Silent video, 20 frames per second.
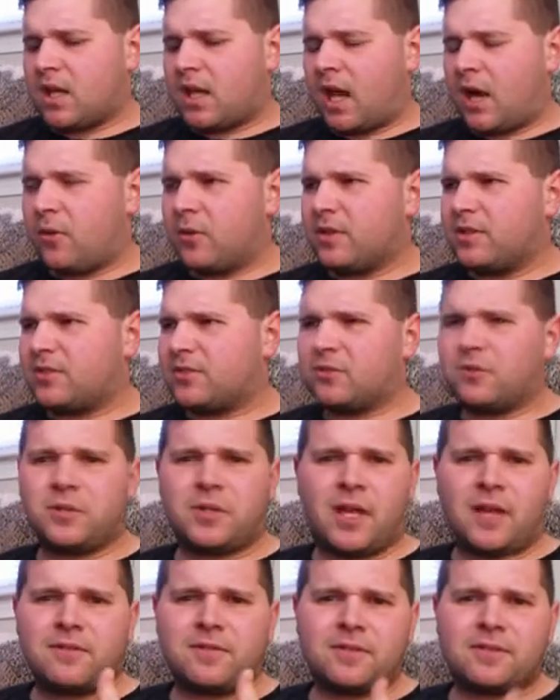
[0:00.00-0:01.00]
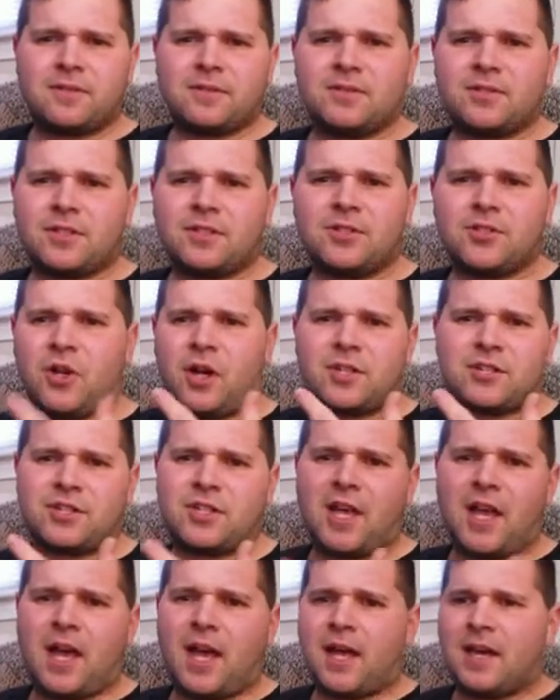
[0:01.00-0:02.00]
How is Luke Evans and Josh
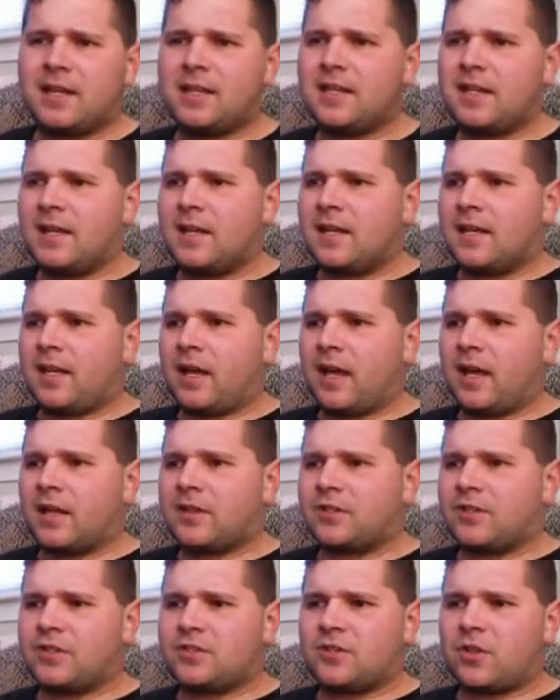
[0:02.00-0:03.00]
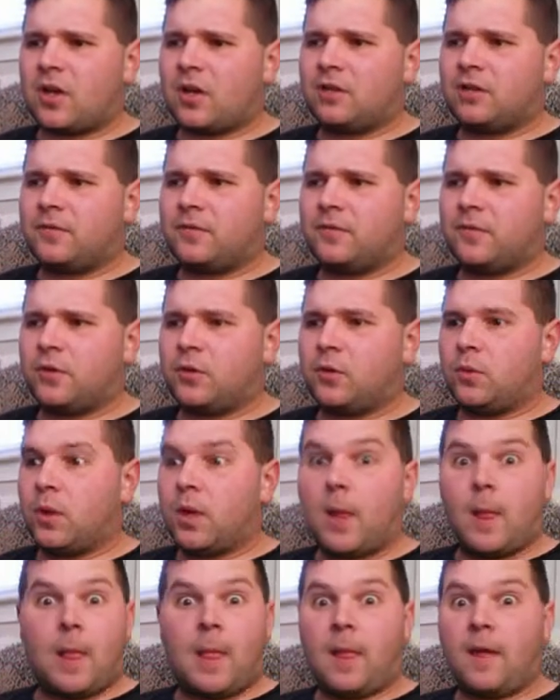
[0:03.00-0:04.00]
Gad as Gaston LeFou?
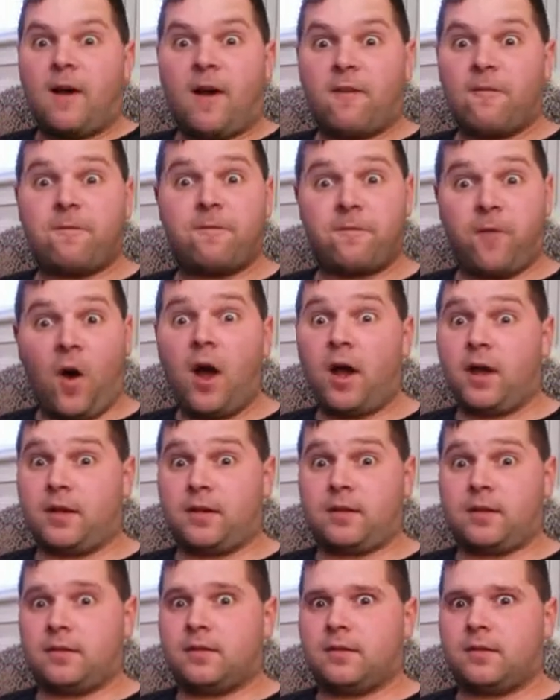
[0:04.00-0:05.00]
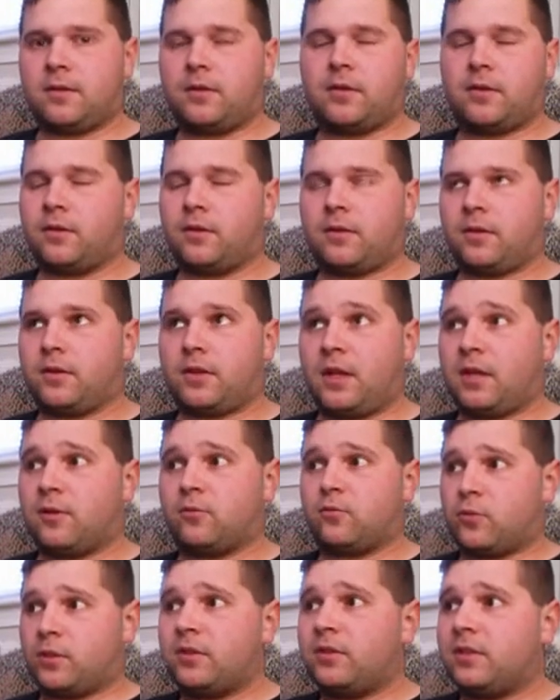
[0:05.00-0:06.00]
Fun. They
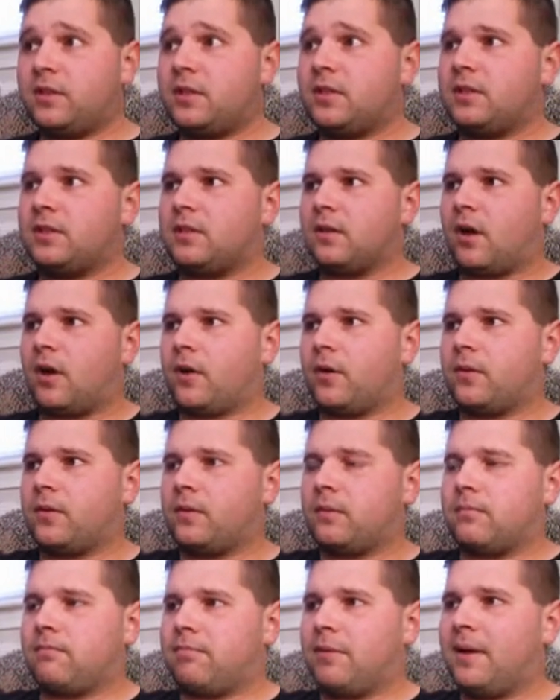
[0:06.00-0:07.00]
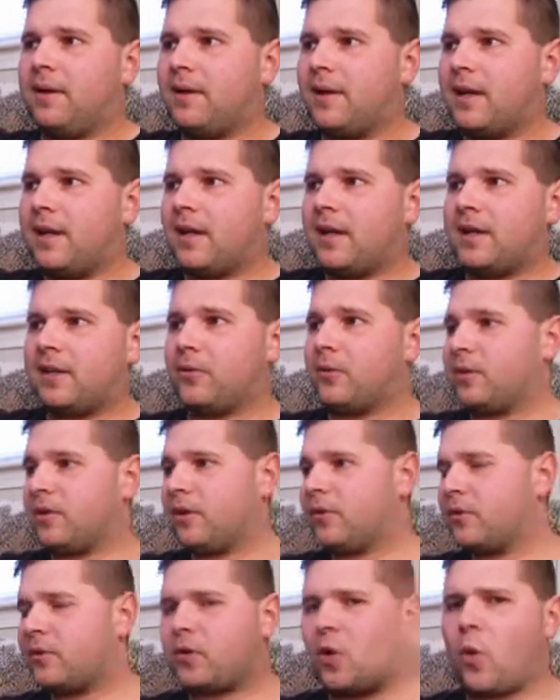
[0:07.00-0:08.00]
really are. They're
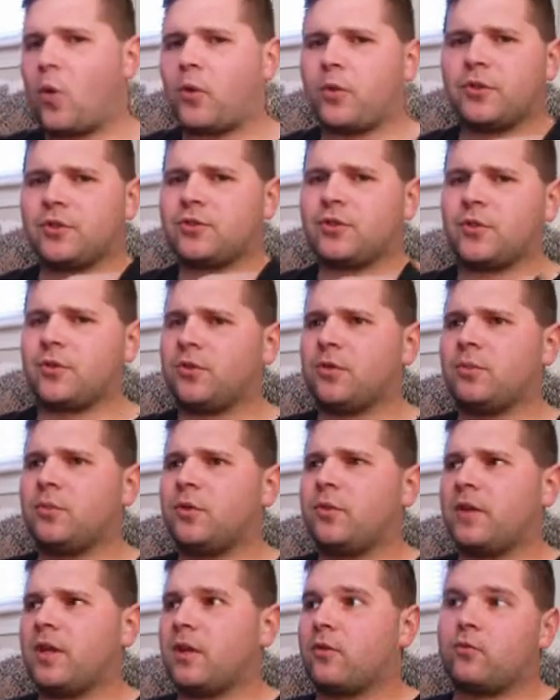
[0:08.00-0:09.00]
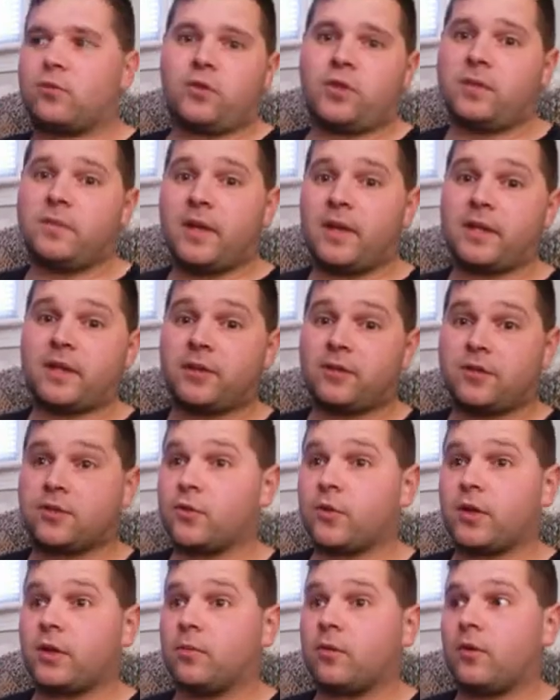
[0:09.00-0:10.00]
another cornerstone of the movie that really make it
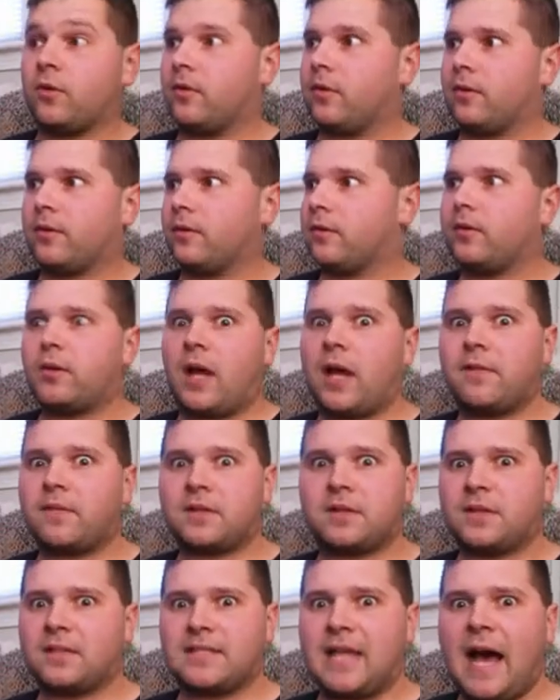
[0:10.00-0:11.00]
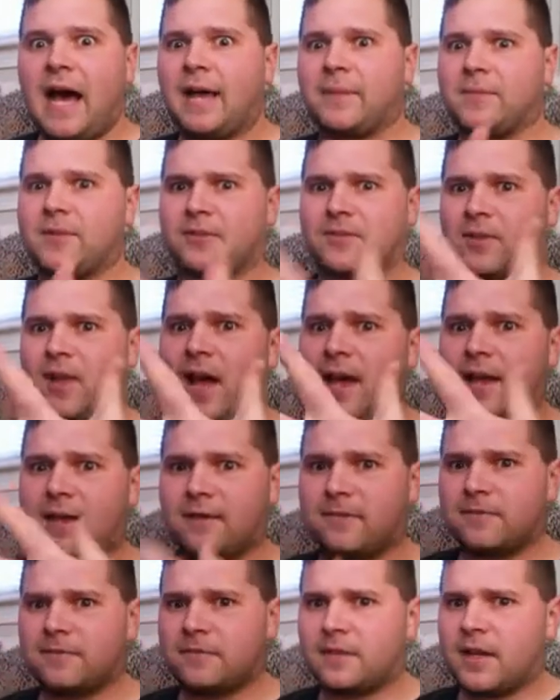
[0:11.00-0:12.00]
enjoyable. They're having the time of their
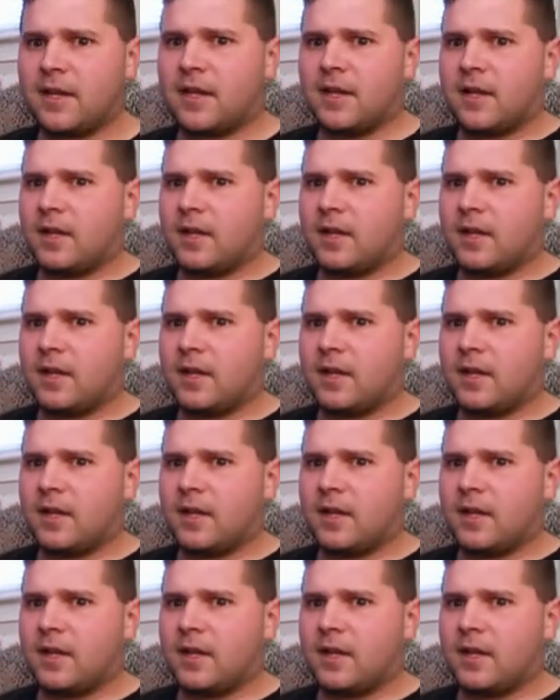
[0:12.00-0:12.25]
life.